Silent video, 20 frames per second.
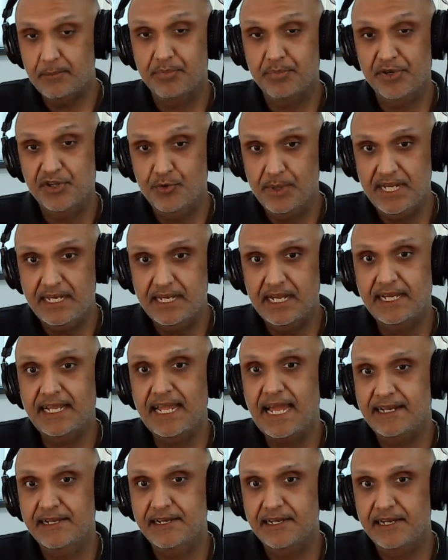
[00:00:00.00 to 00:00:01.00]
between a
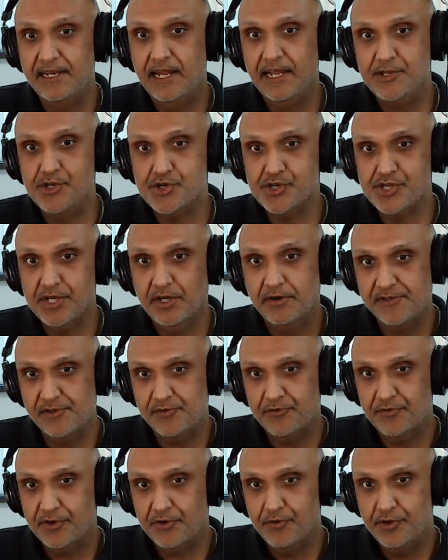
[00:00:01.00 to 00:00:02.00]
candidate and yourself
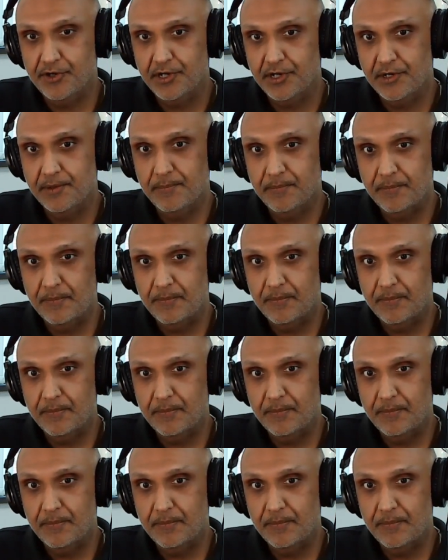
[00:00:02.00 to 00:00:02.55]
as a recruiter?